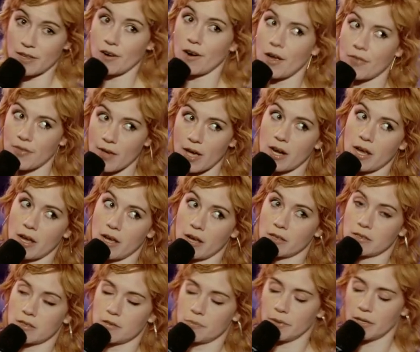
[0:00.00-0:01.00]
They're at that
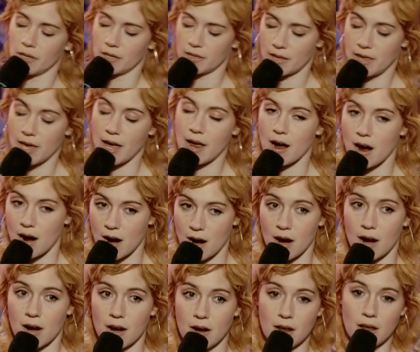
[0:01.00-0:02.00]
age, but they
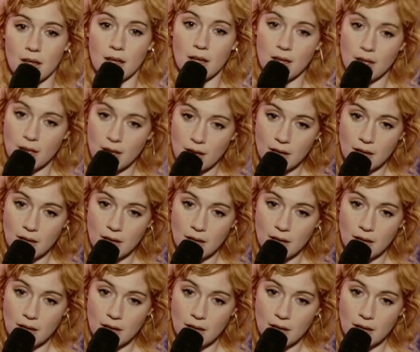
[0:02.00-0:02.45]
are